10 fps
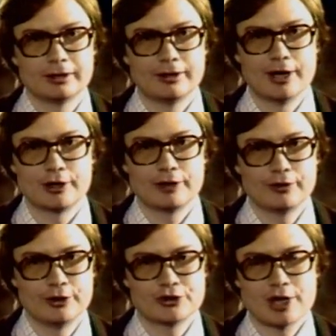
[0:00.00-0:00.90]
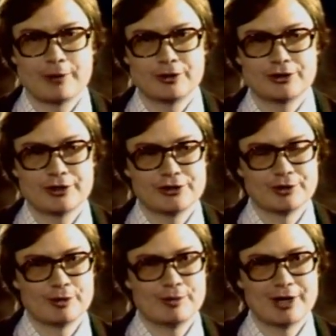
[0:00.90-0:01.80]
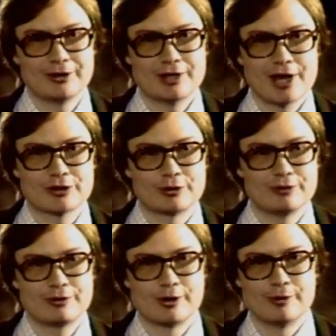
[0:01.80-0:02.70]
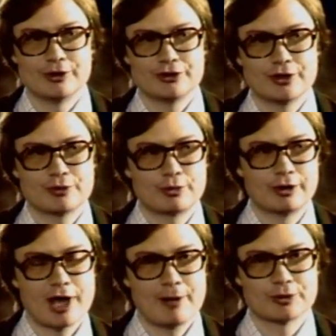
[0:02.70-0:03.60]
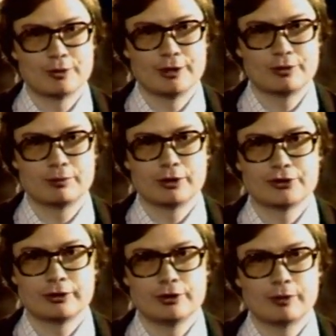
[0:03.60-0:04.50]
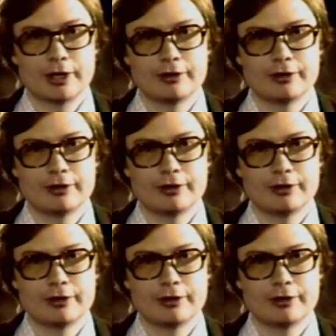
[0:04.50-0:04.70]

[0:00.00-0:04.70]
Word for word: Now, given your skepticism about tax reform, is this perhaps one proposal you might